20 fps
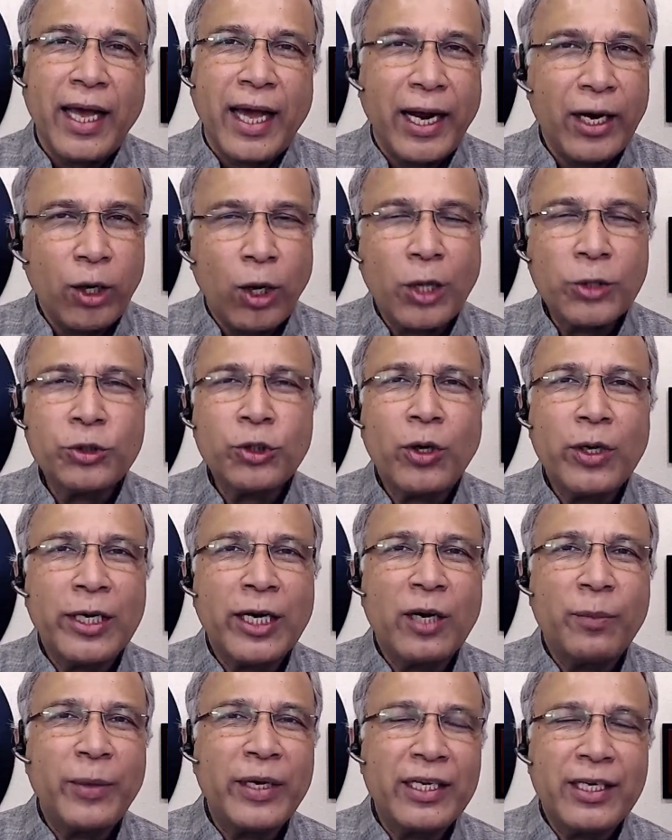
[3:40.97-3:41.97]
and also a
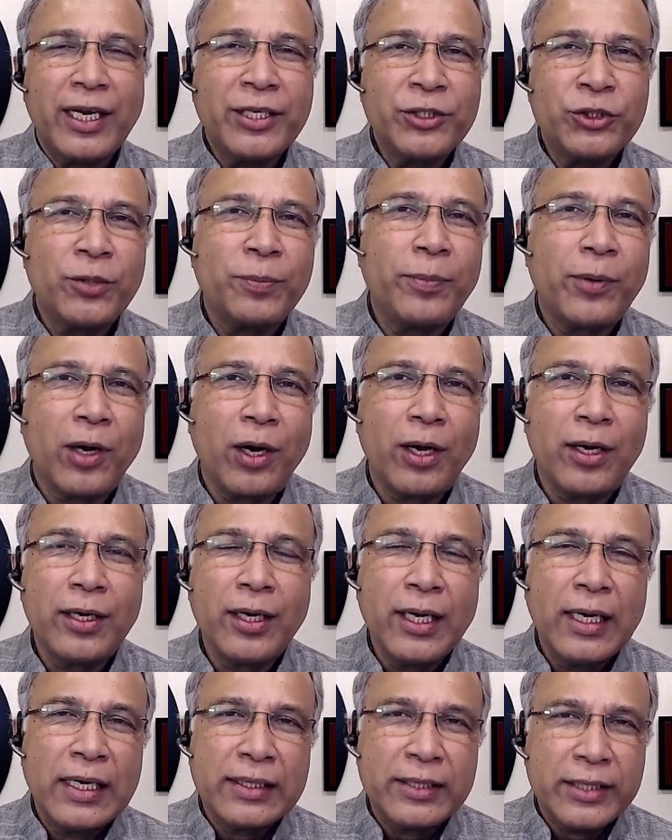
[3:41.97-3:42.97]
little bit touch upon
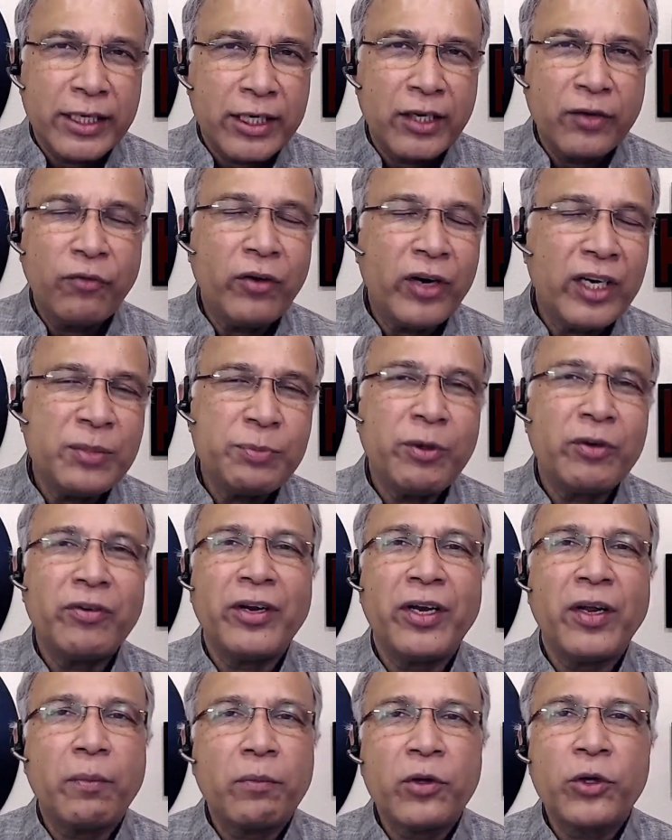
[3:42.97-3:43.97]
the difference
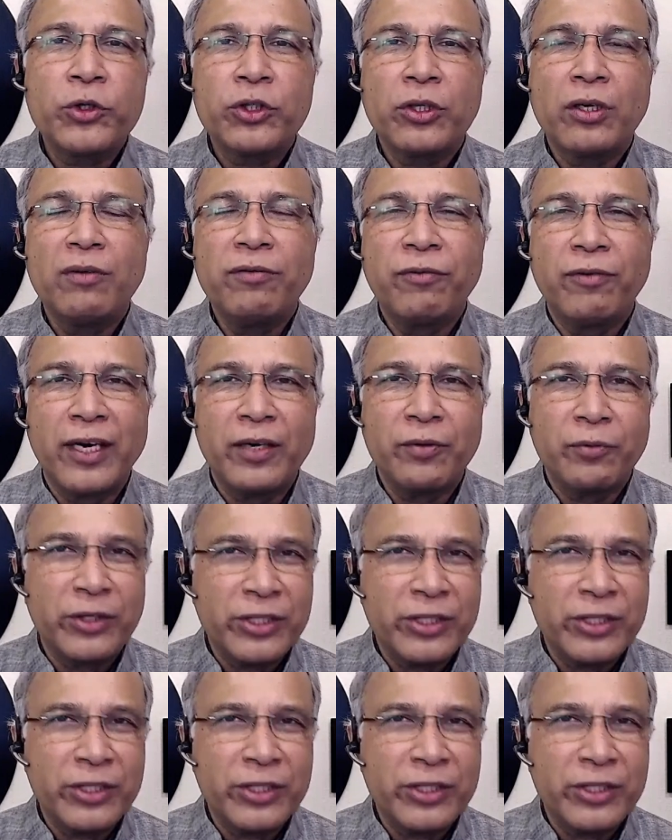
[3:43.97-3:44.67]
between a mutual fund,